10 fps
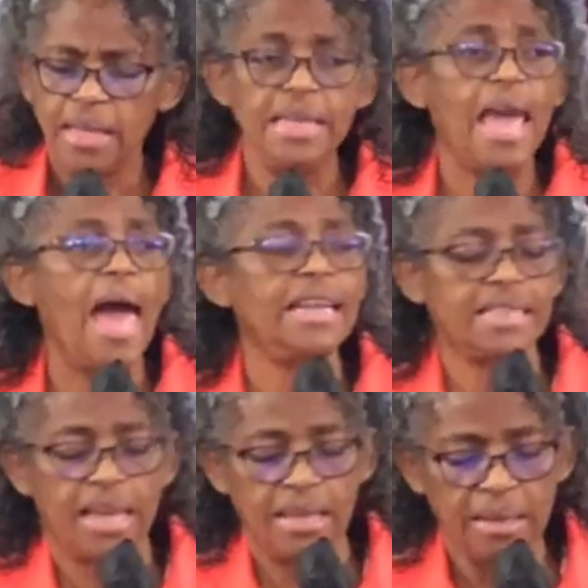
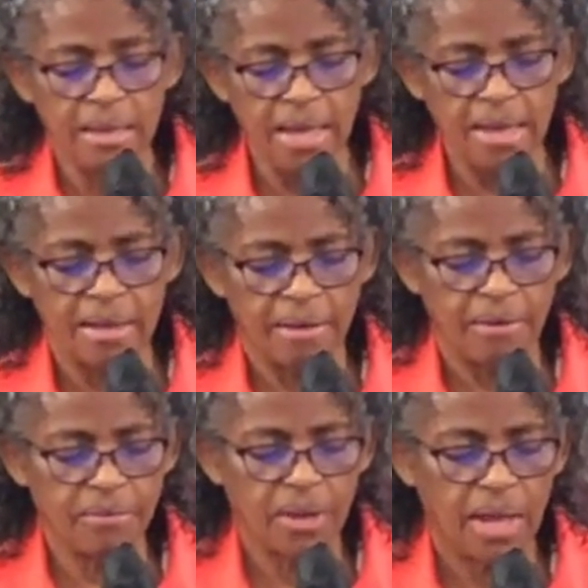yet
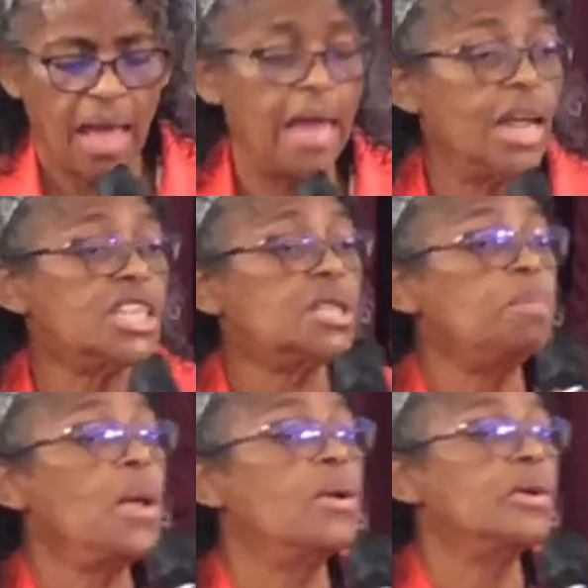lived and
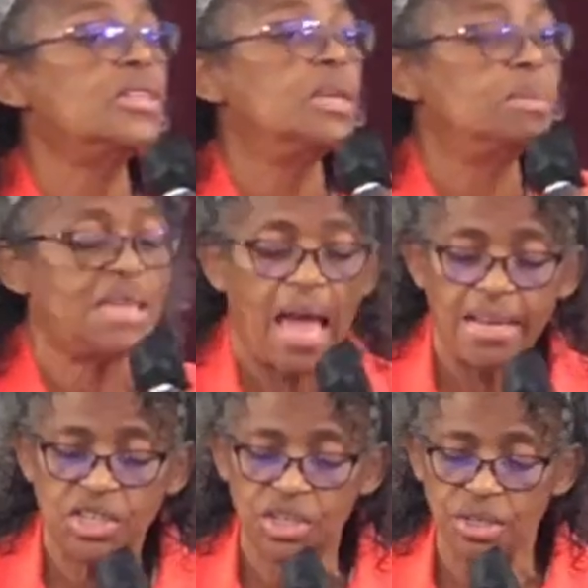experienced
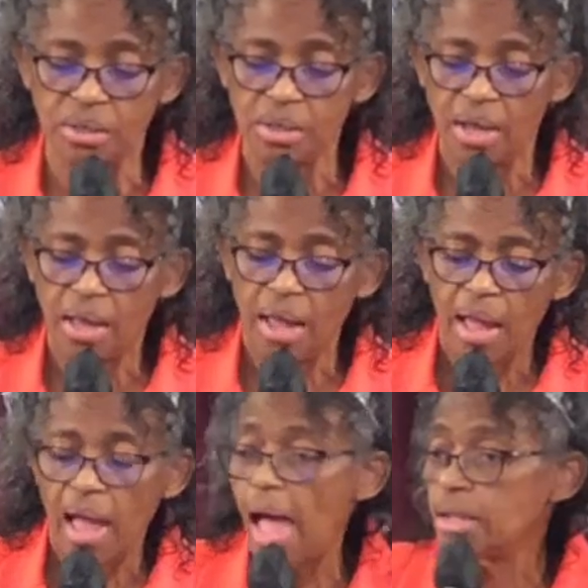temptation
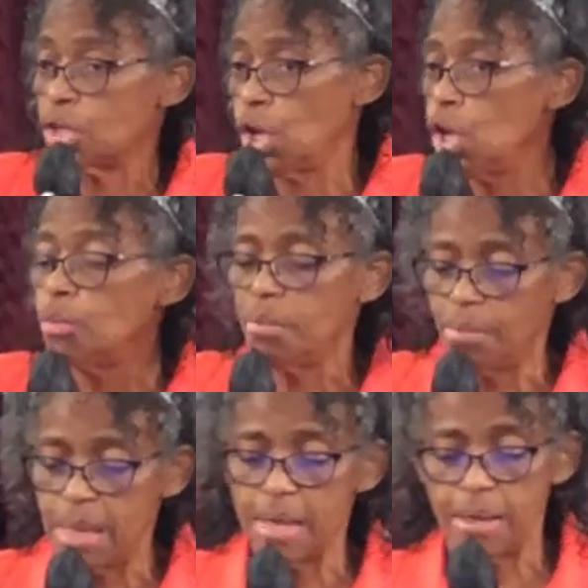as a human
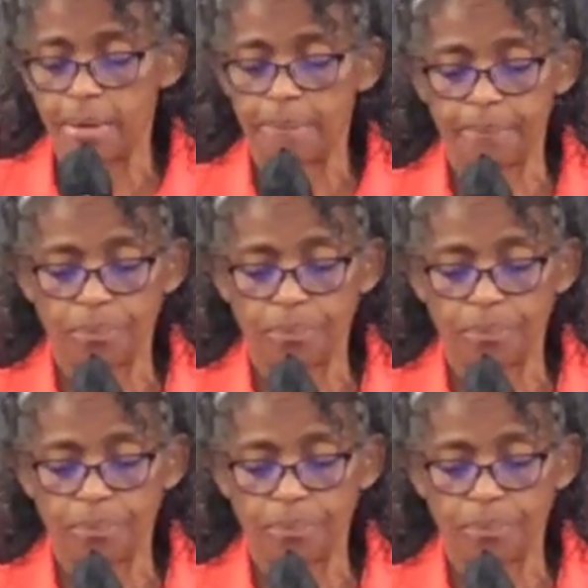being,